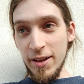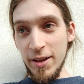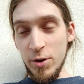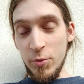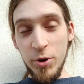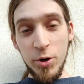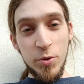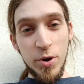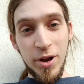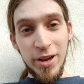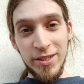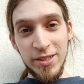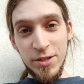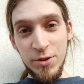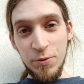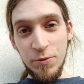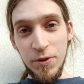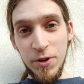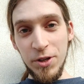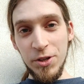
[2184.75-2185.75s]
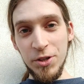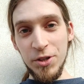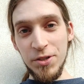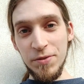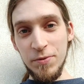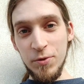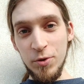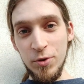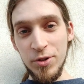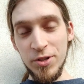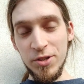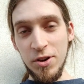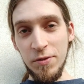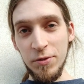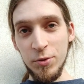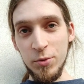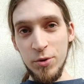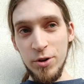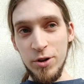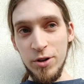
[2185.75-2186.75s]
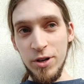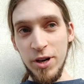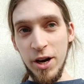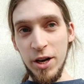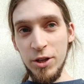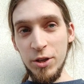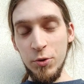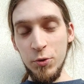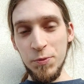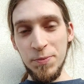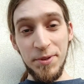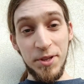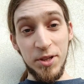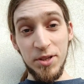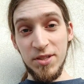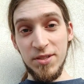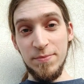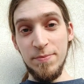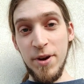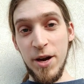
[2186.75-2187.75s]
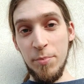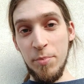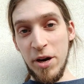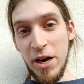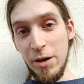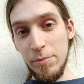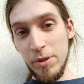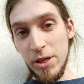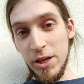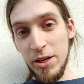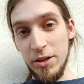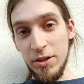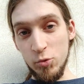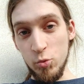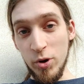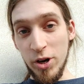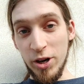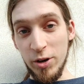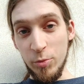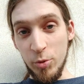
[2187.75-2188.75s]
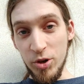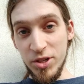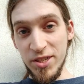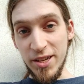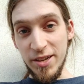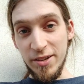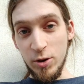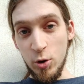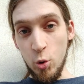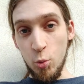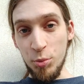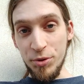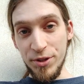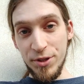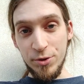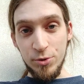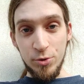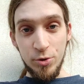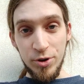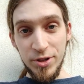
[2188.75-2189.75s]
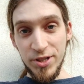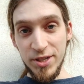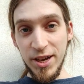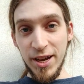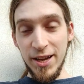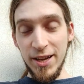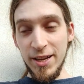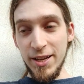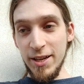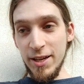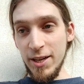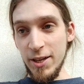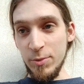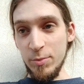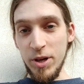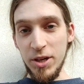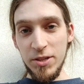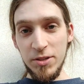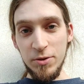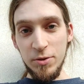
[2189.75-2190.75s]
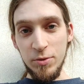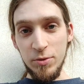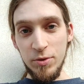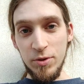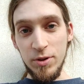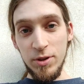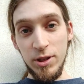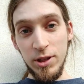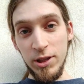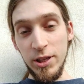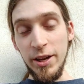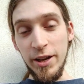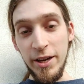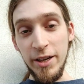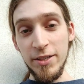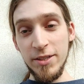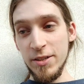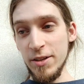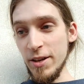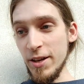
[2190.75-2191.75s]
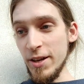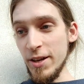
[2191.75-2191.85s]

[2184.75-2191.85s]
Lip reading: request new features for software that I use, because my pipeline is 100% open source and based on Linux.